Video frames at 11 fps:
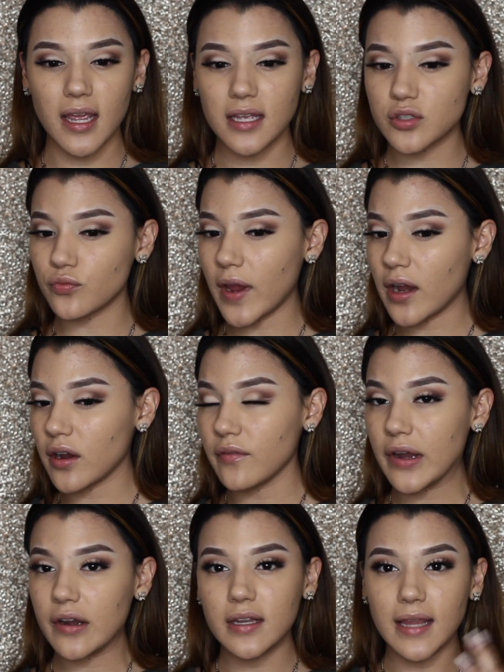It's
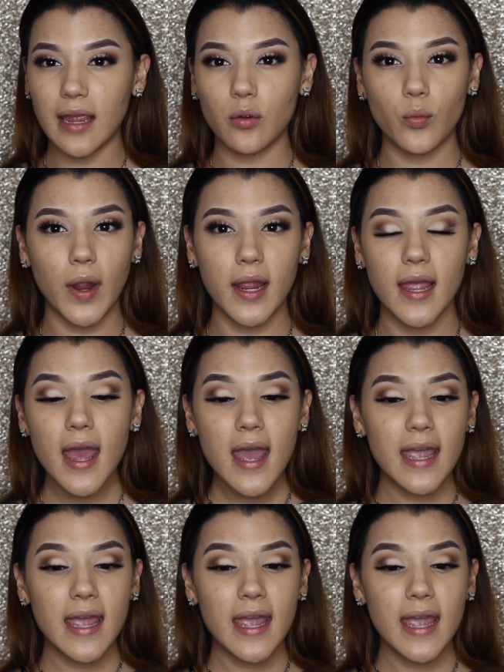very lightweight.